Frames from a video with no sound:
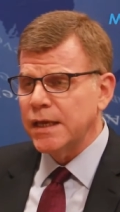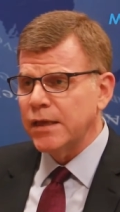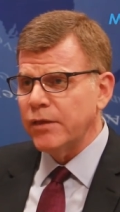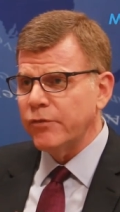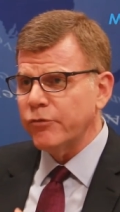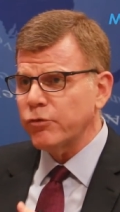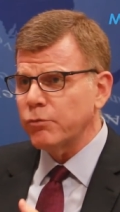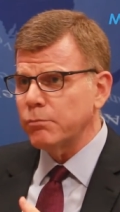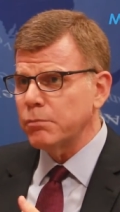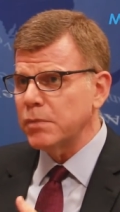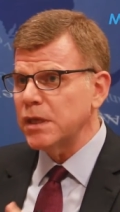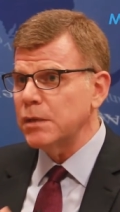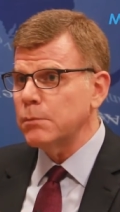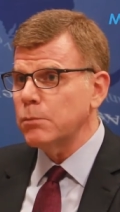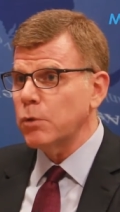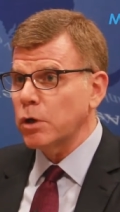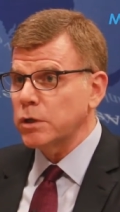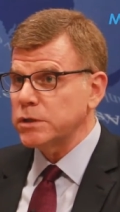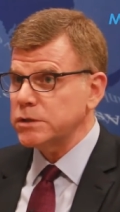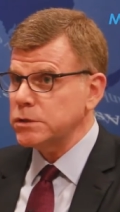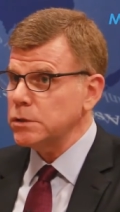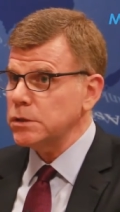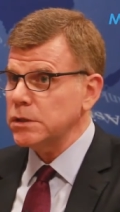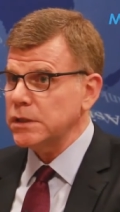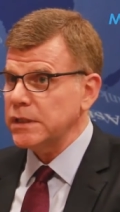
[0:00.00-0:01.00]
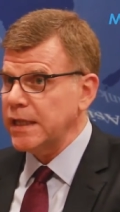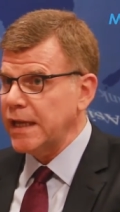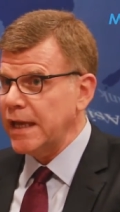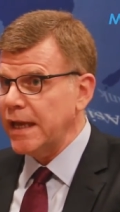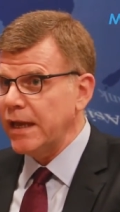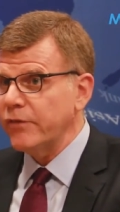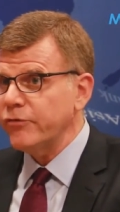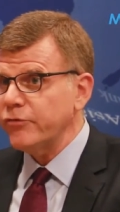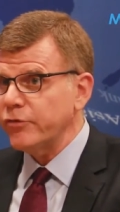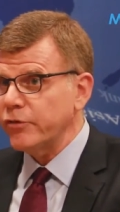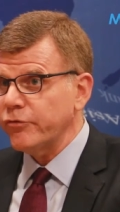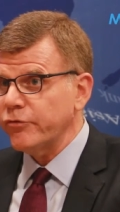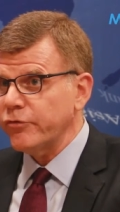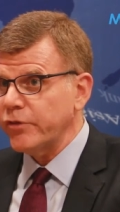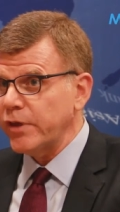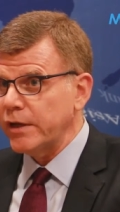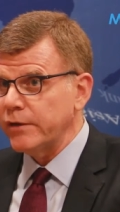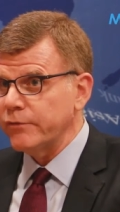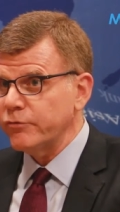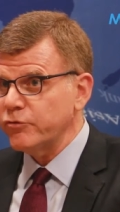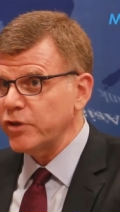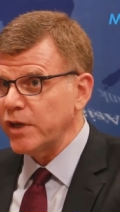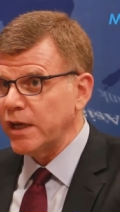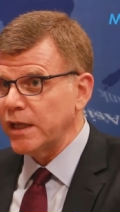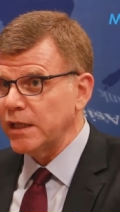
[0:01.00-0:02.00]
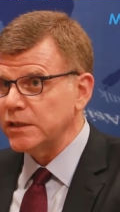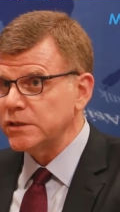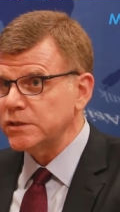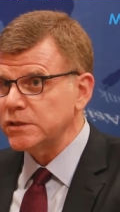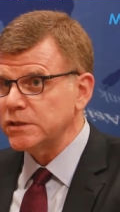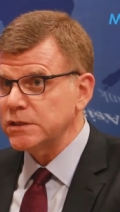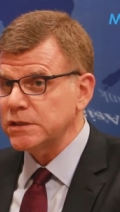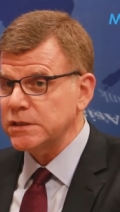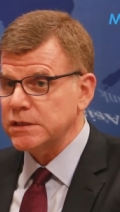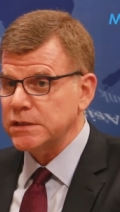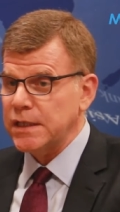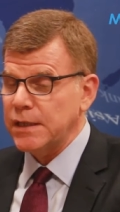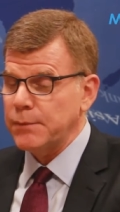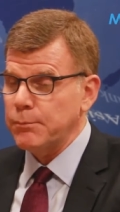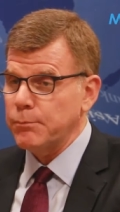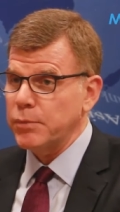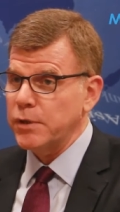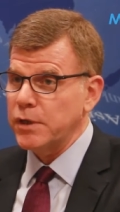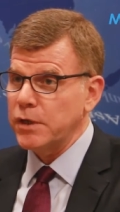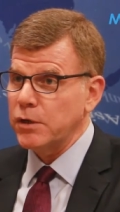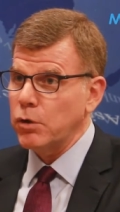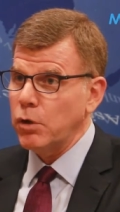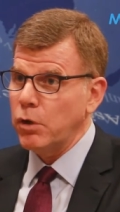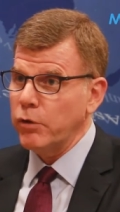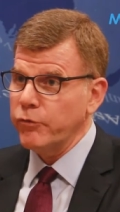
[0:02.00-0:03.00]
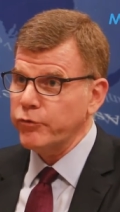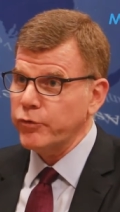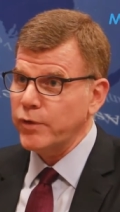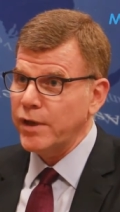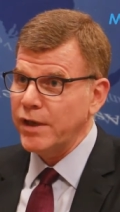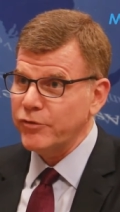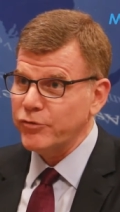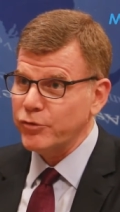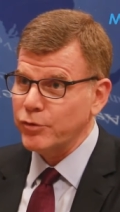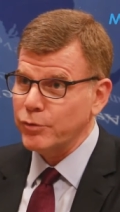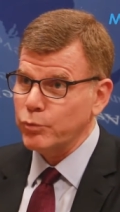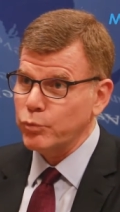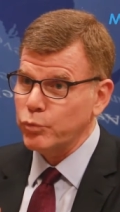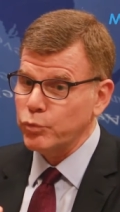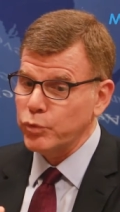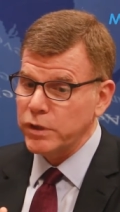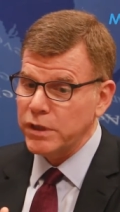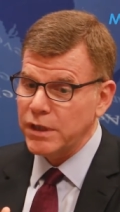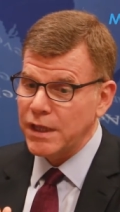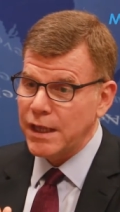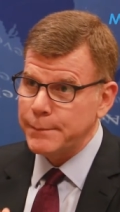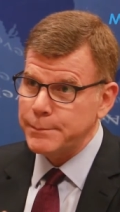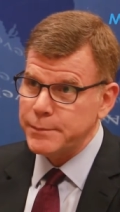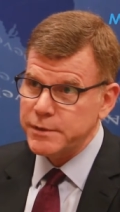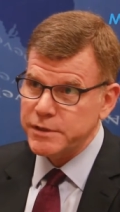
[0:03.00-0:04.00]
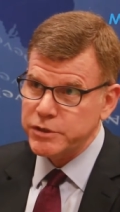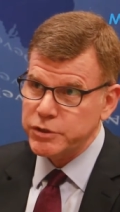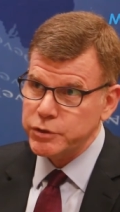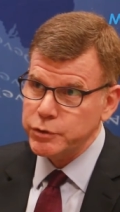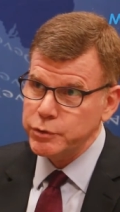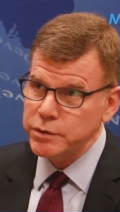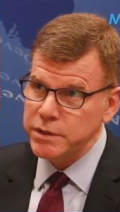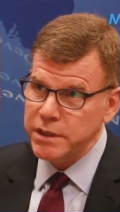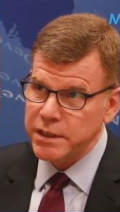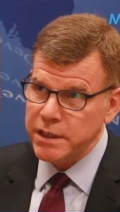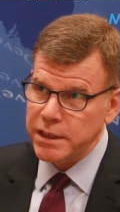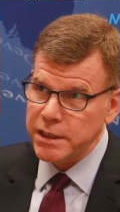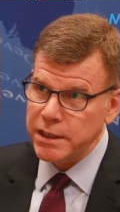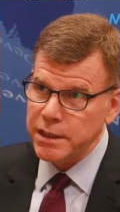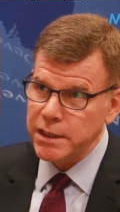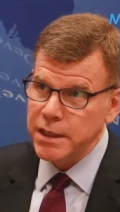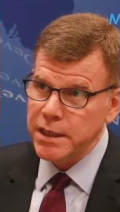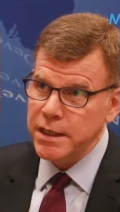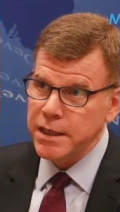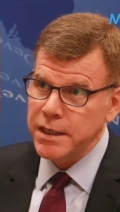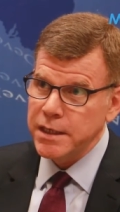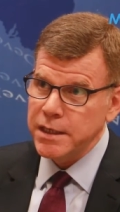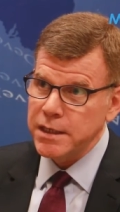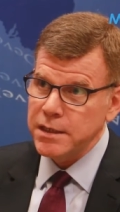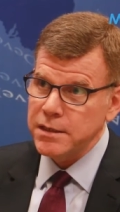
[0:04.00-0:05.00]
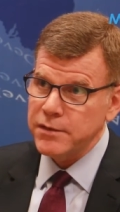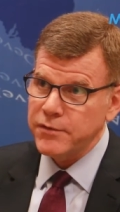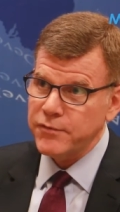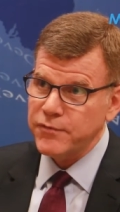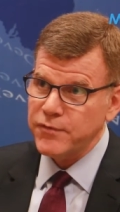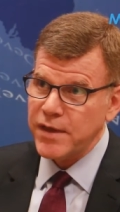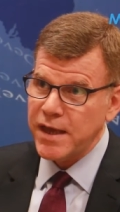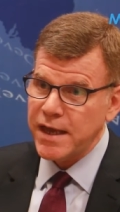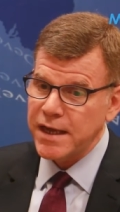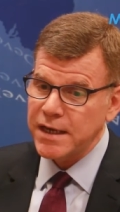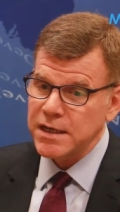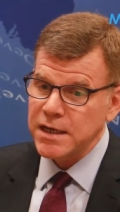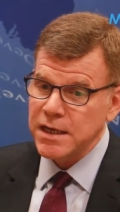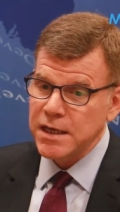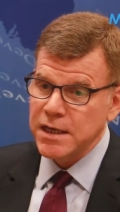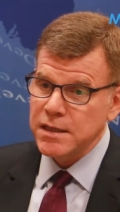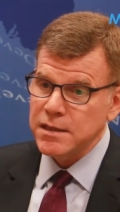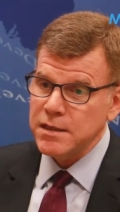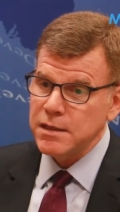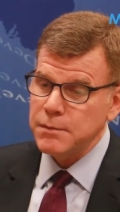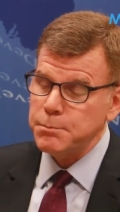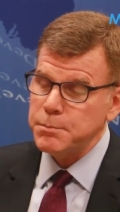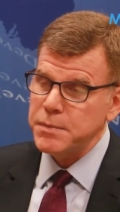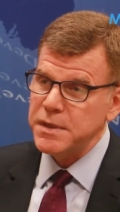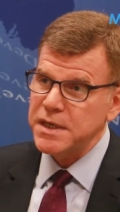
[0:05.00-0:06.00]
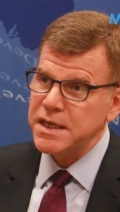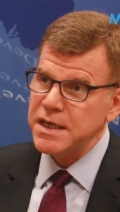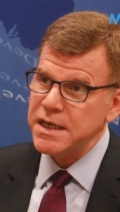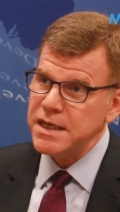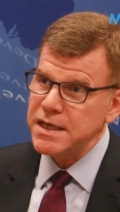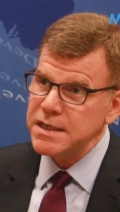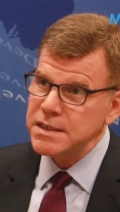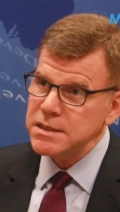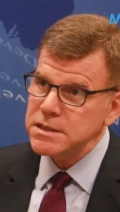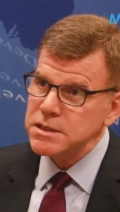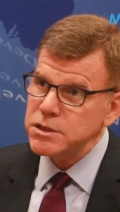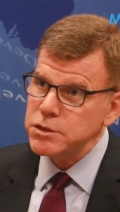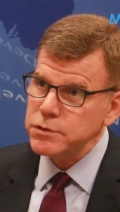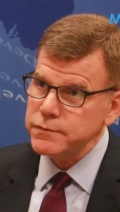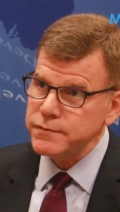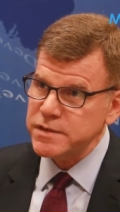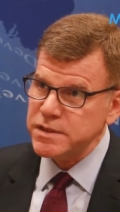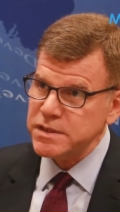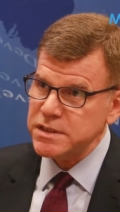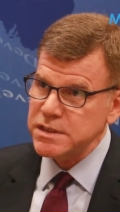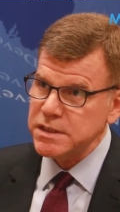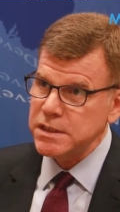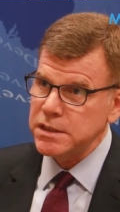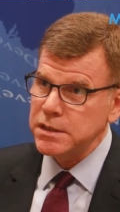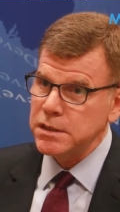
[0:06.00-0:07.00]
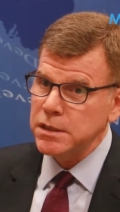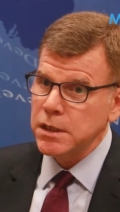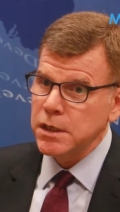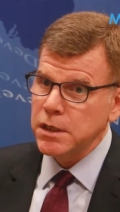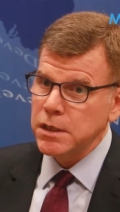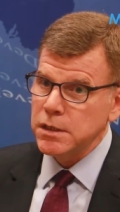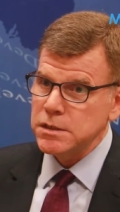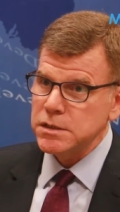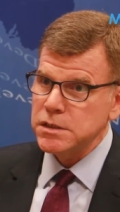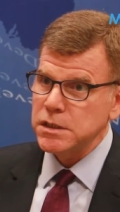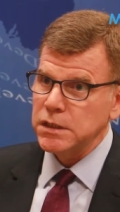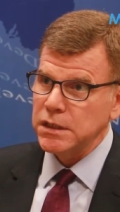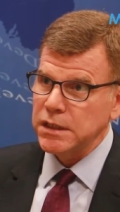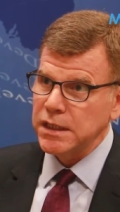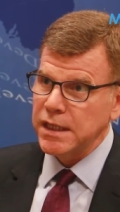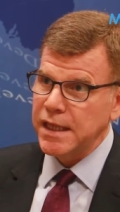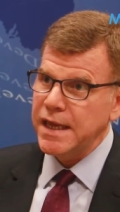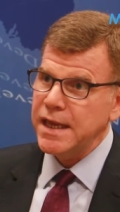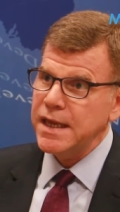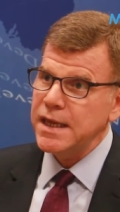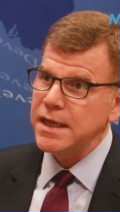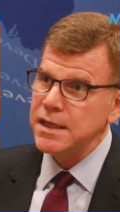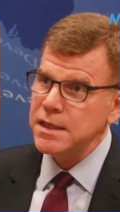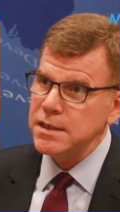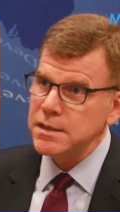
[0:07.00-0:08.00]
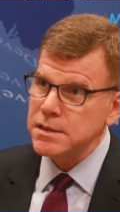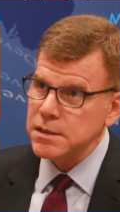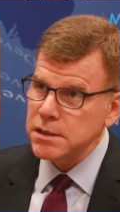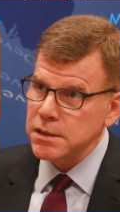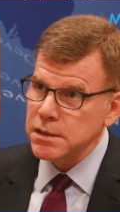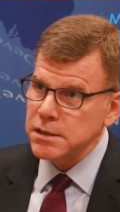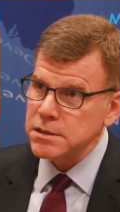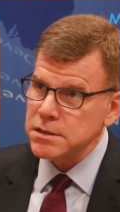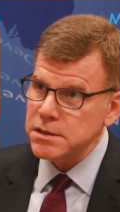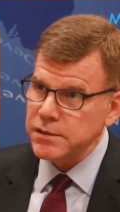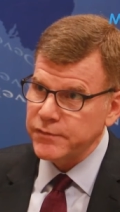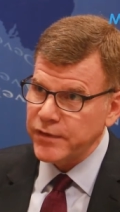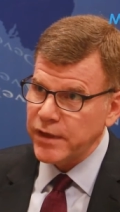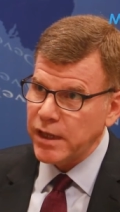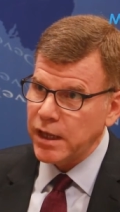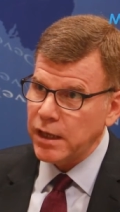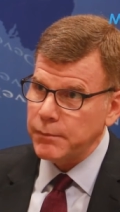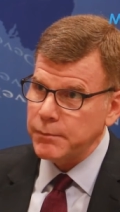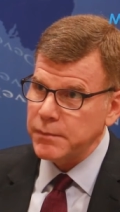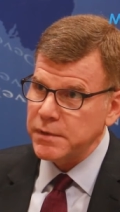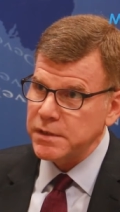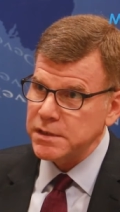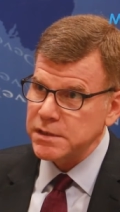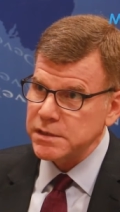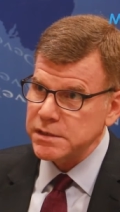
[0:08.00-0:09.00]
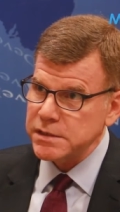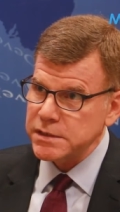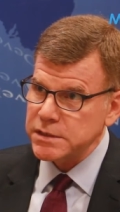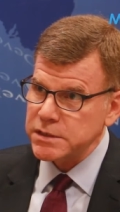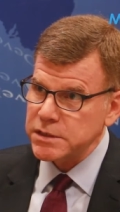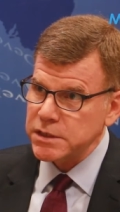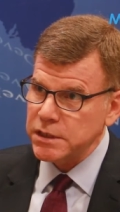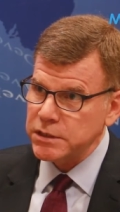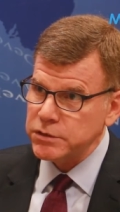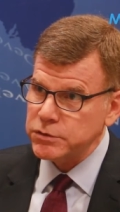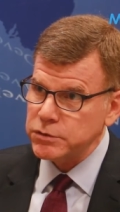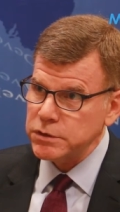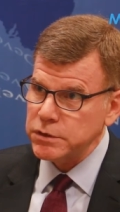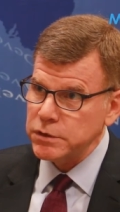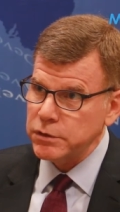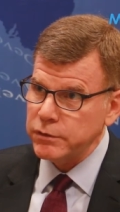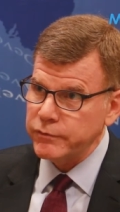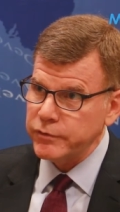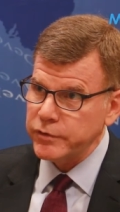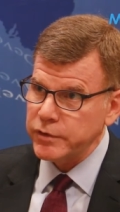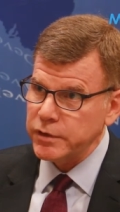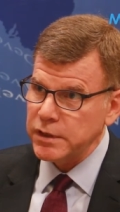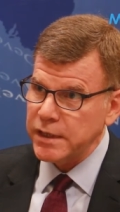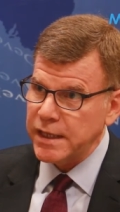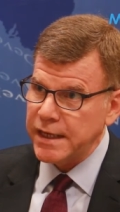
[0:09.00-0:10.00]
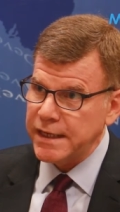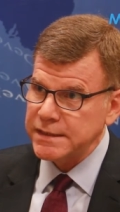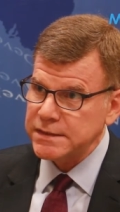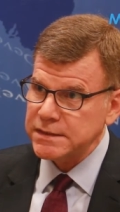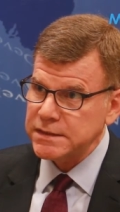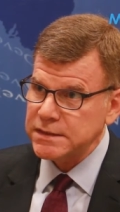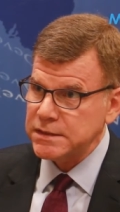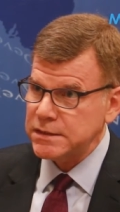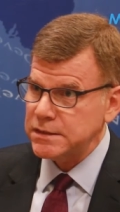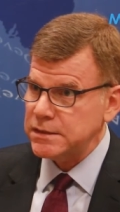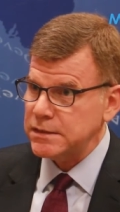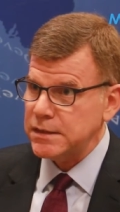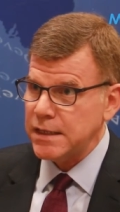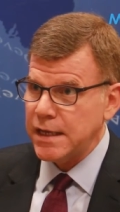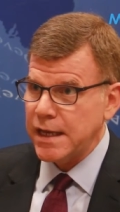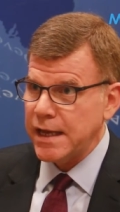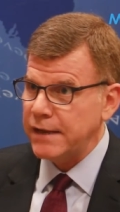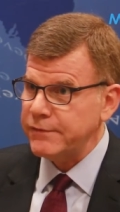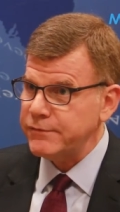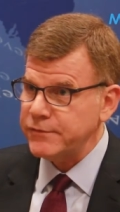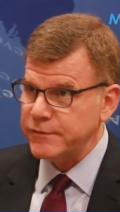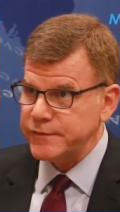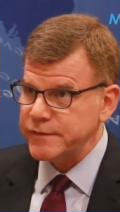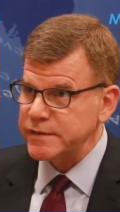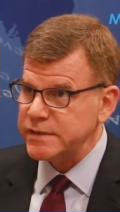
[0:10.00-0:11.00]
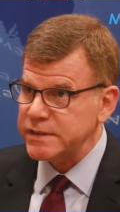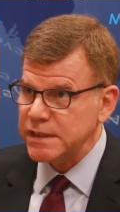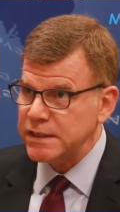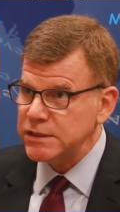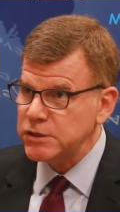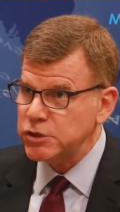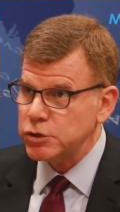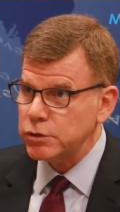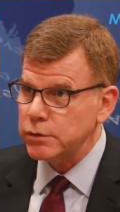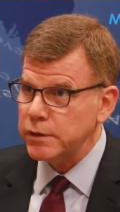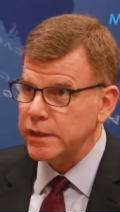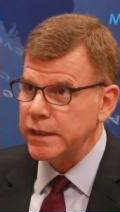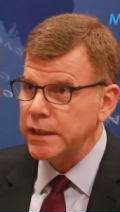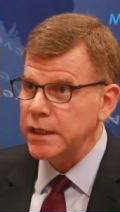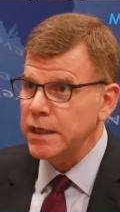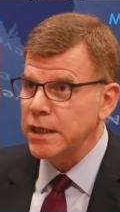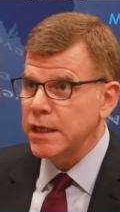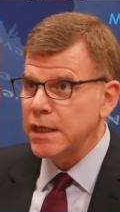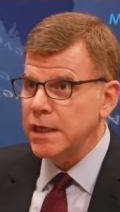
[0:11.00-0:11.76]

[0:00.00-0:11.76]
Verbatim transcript: and so Myanmar certainly has a set of challenges, but it also has a real opportunity in the fact that because you've seen delayed development in this country over the last half of a century,